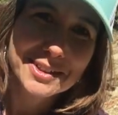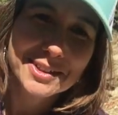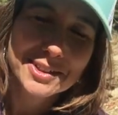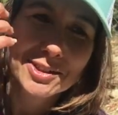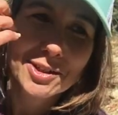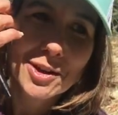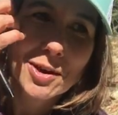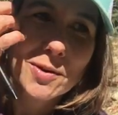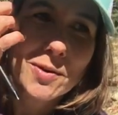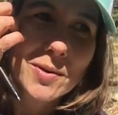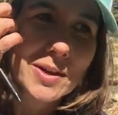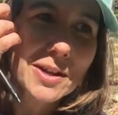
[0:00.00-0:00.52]

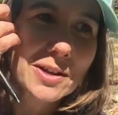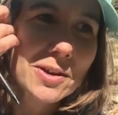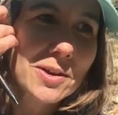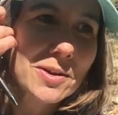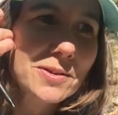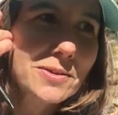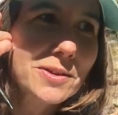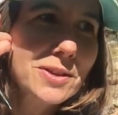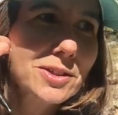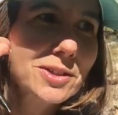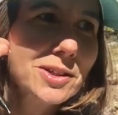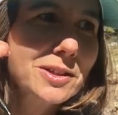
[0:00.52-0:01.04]
So,
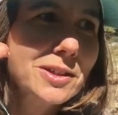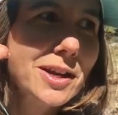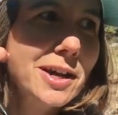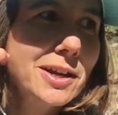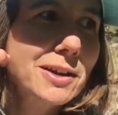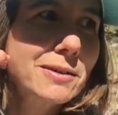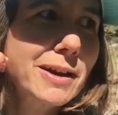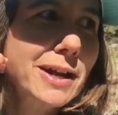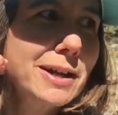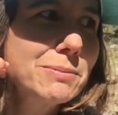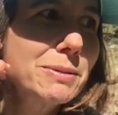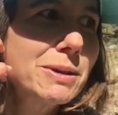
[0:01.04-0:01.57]
and there's a lot
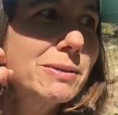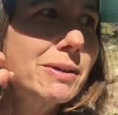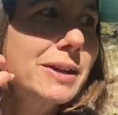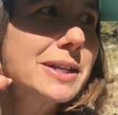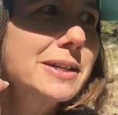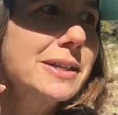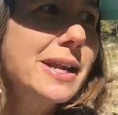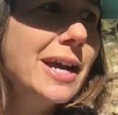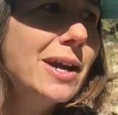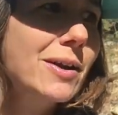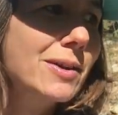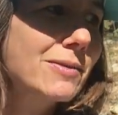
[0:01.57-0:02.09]
around me right
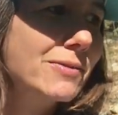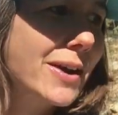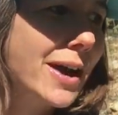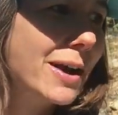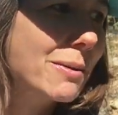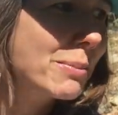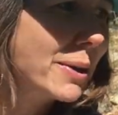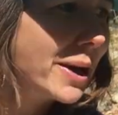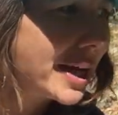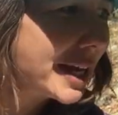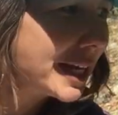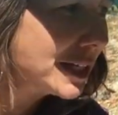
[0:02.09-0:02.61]
now. I've got
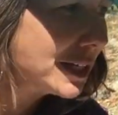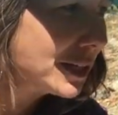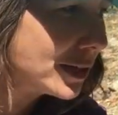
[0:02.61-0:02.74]
pine